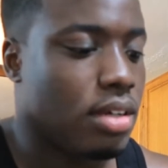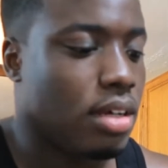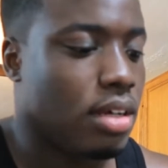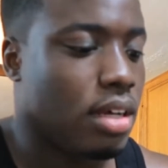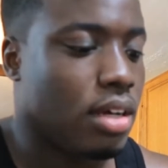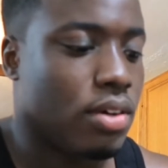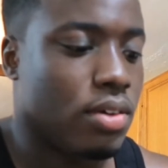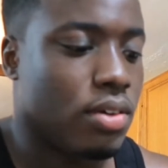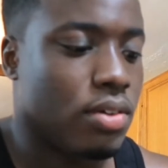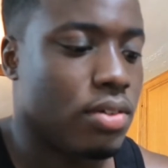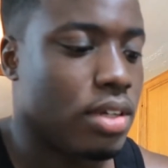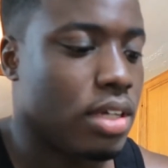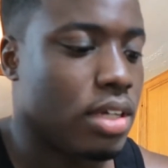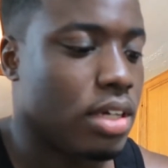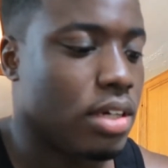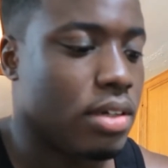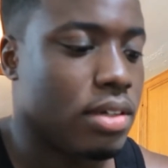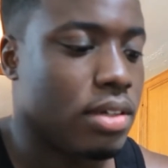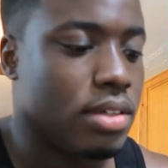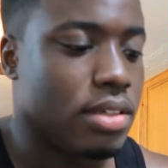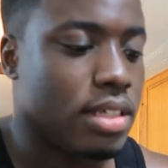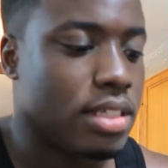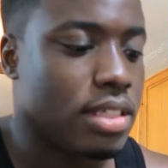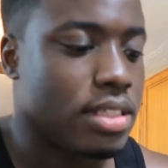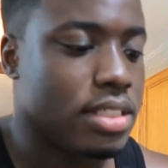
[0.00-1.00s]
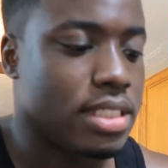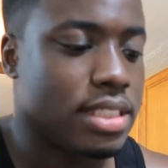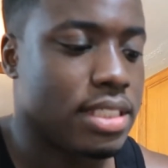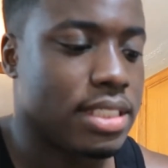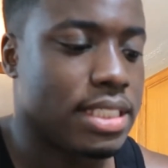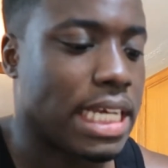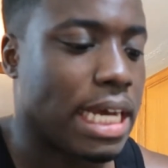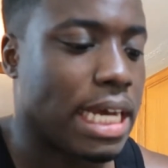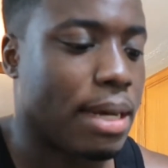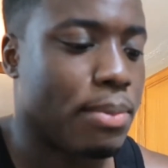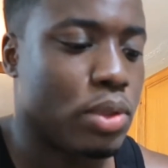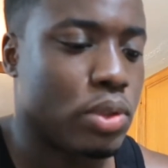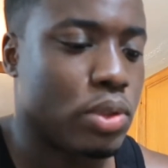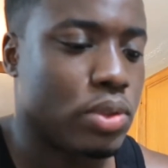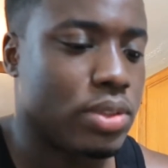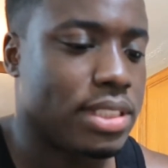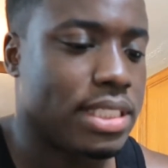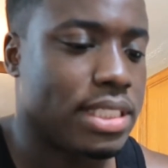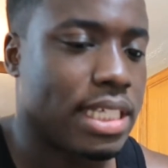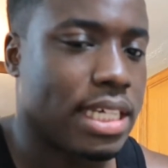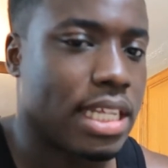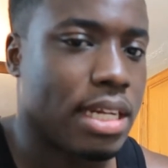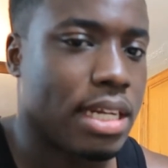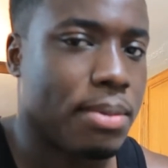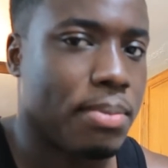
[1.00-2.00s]
I don't know. It's just Domino's
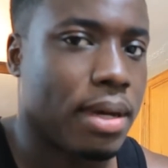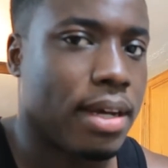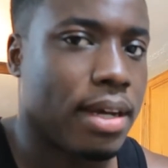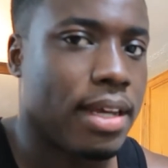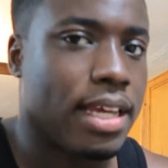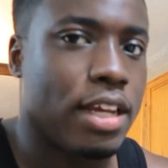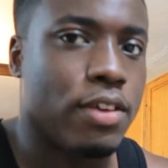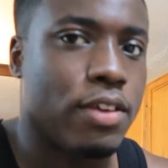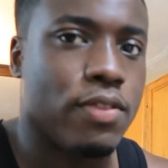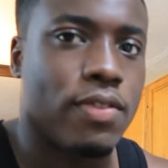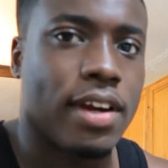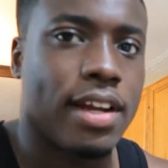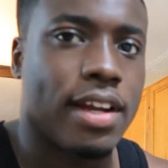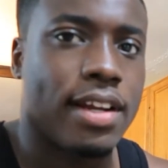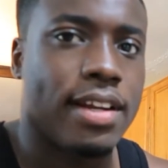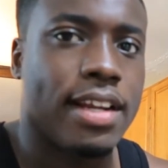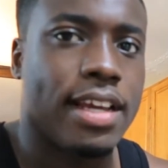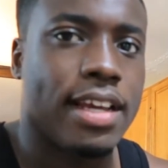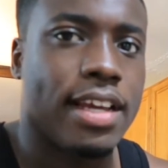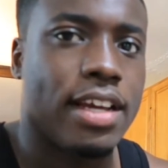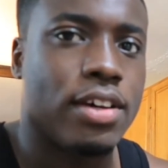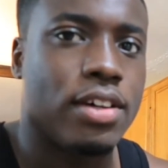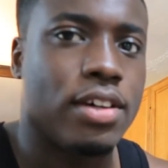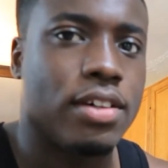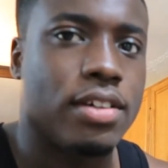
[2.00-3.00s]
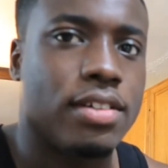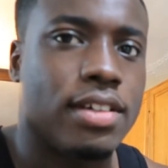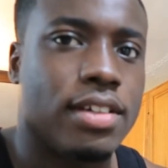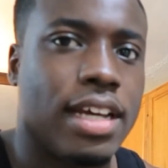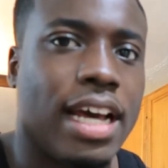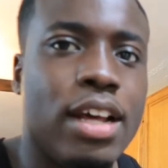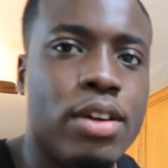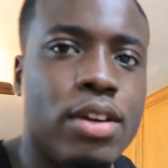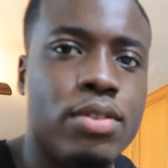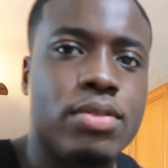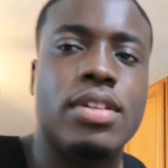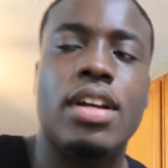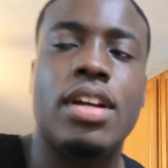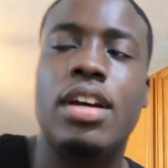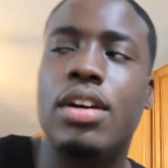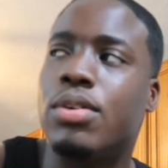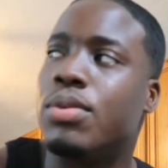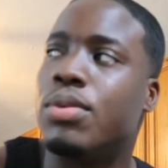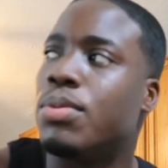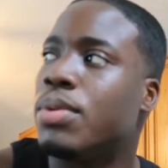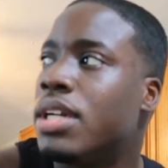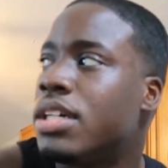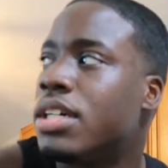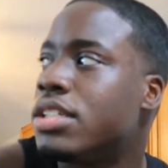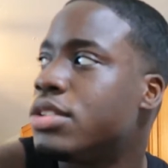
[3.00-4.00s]
sticking in my head right now. I don't know.
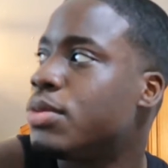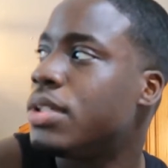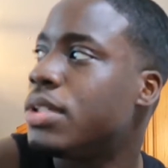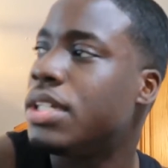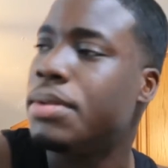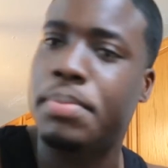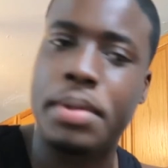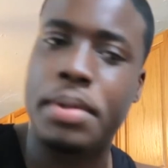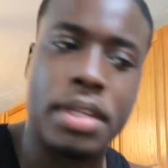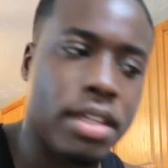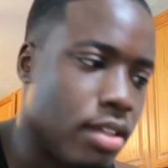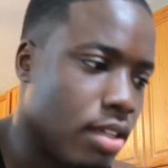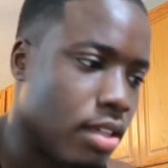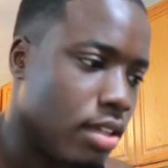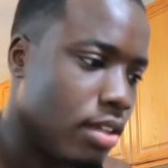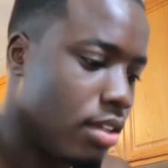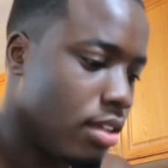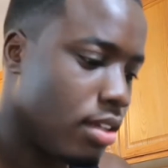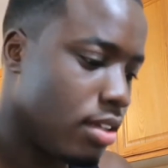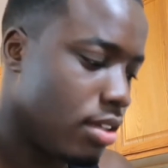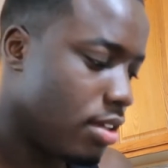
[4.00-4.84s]
What else would it be?